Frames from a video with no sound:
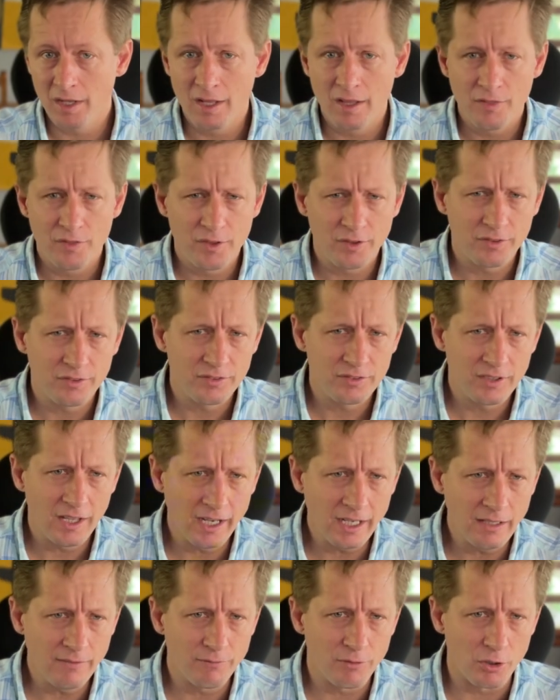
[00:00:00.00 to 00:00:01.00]
The
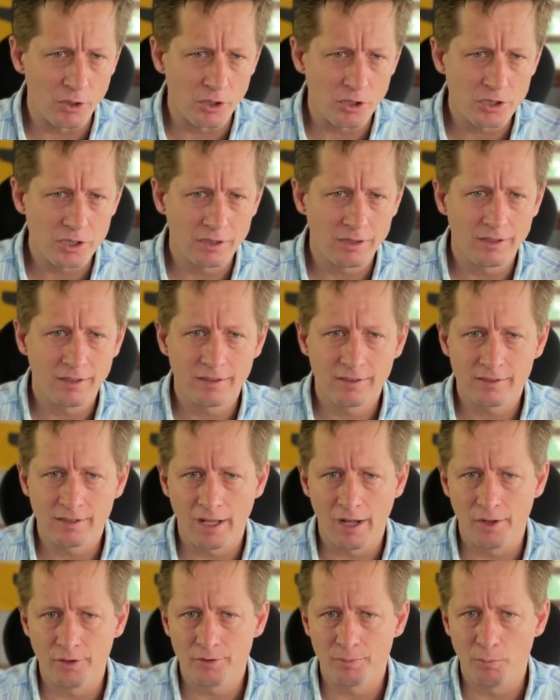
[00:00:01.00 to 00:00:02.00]
second version
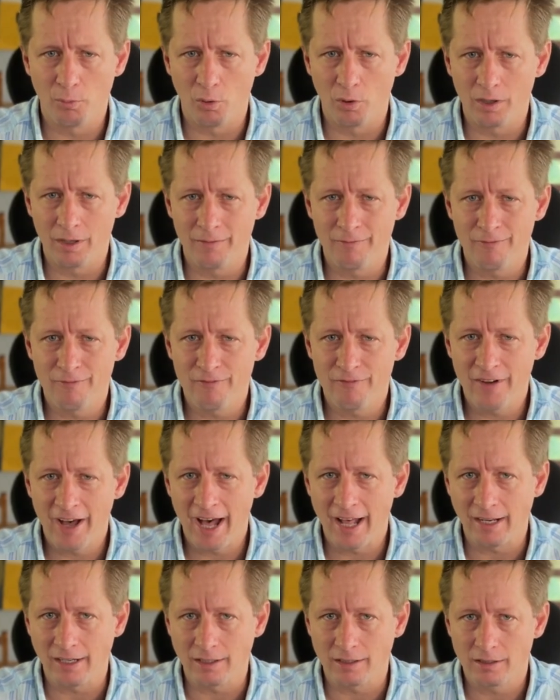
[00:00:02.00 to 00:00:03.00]
sounds more
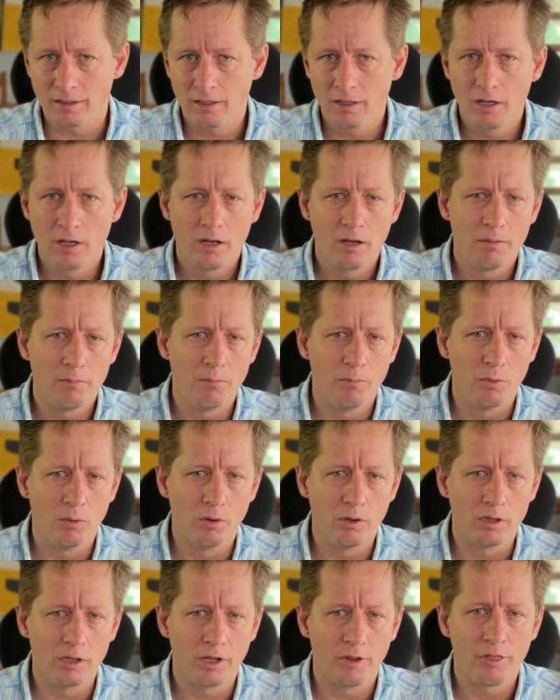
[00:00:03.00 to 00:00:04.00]
emphatic,
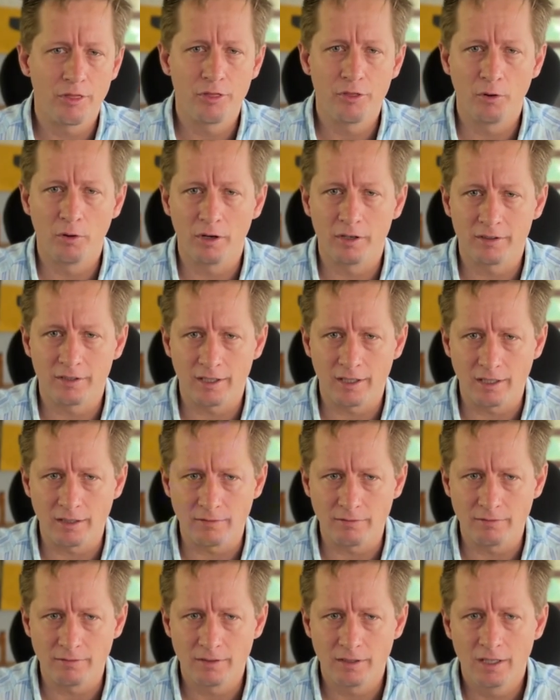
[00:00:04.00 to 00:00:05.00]
more authoritative.
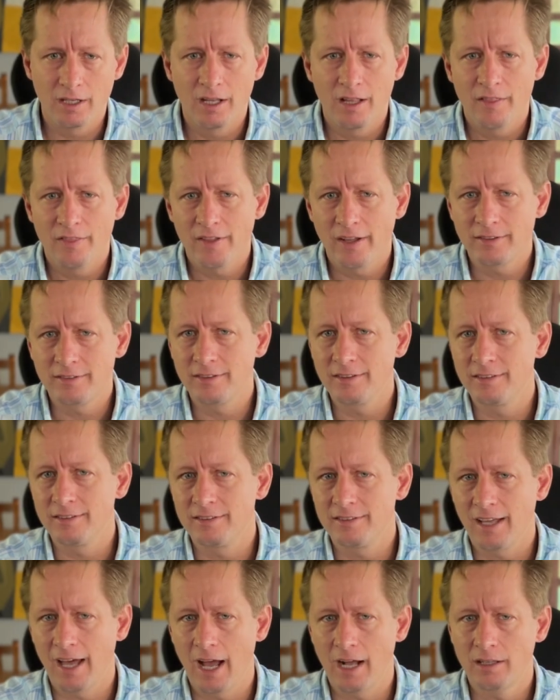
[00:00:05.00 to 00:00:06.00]
That's
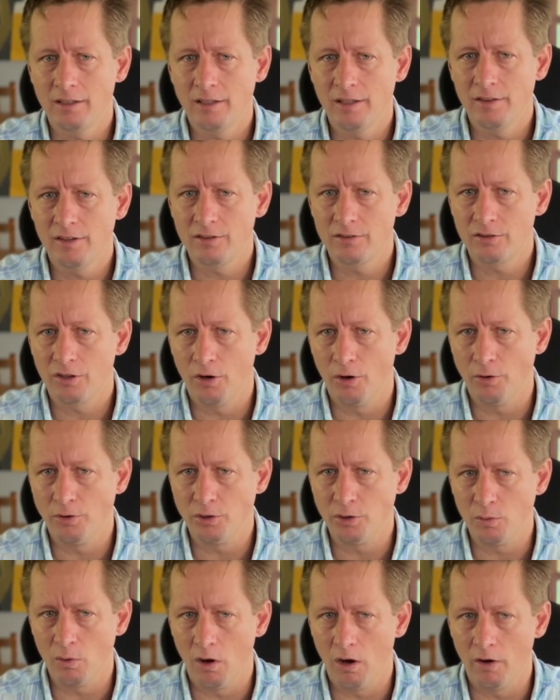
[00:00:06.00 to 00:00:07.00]
exactly the tone
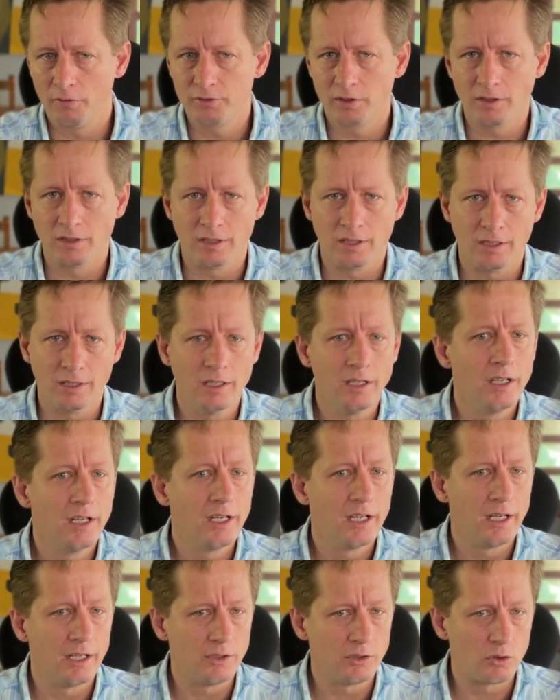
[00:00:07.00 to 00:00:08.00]
you often need
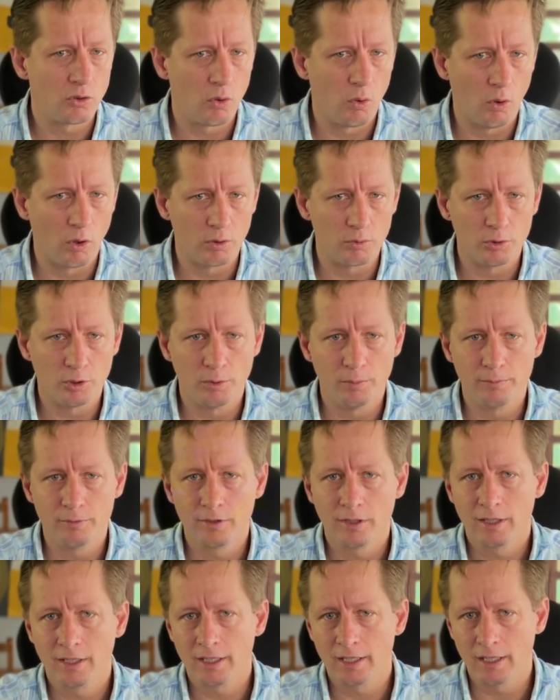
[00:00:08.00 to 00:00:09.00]
in courtrooms,
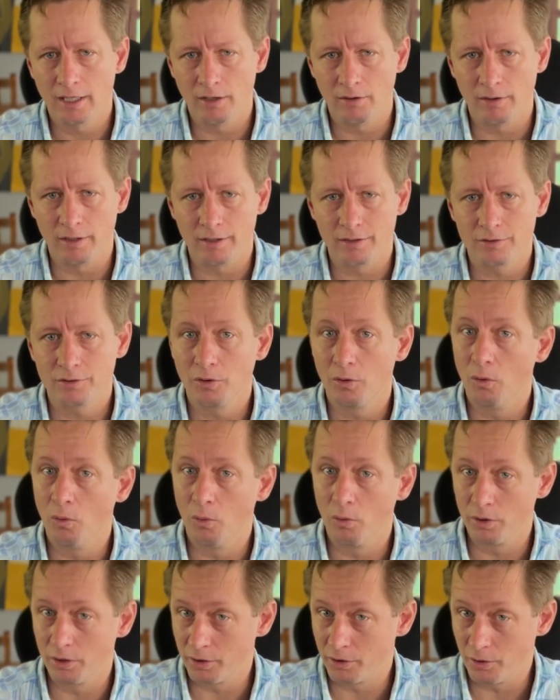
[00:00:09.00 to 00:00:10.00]
hearings,
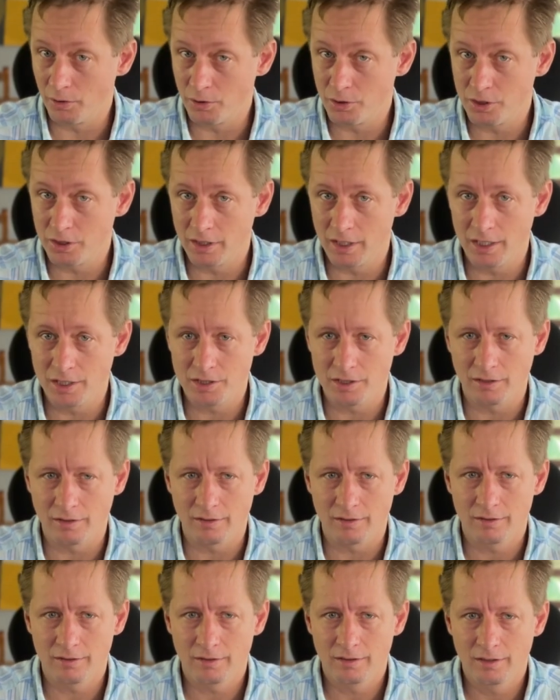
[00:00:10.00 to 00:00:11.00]
or
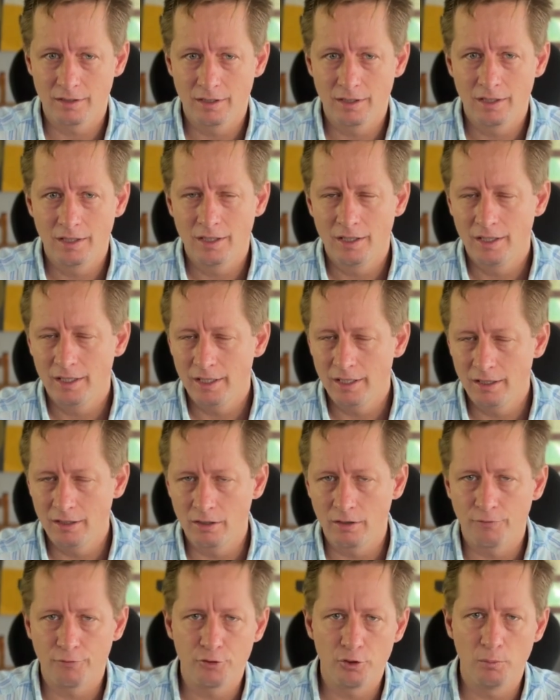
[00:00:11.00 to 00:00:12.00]
negotiations. Here are a
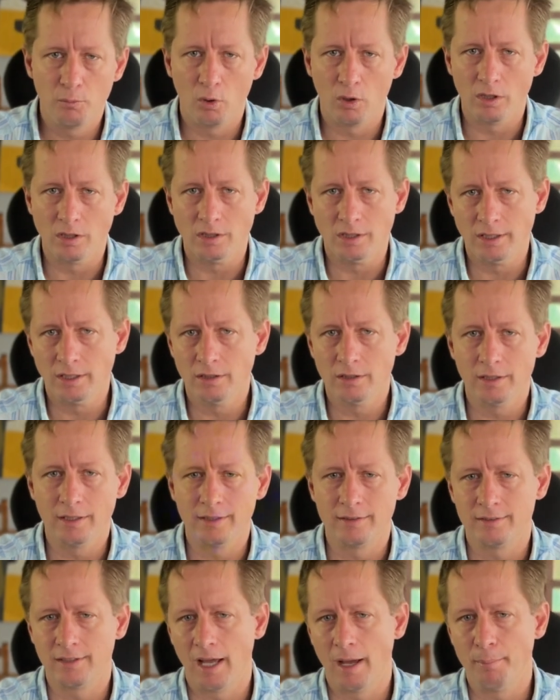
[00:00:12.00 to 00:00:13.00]
few more legal
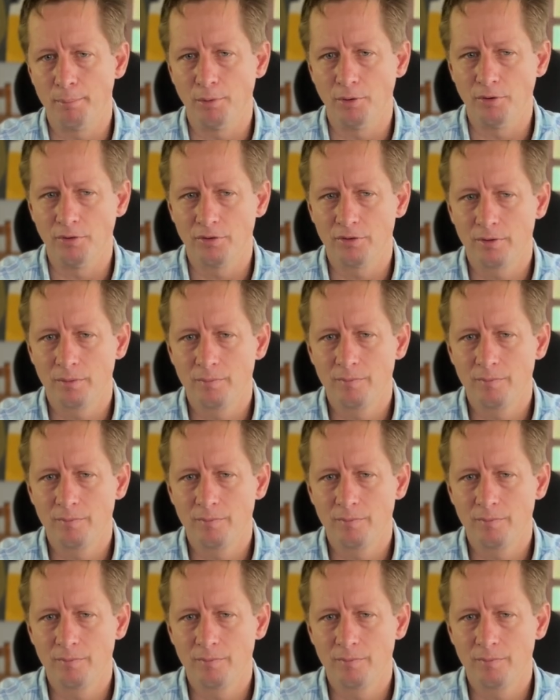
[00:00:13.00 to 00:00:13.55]
examples.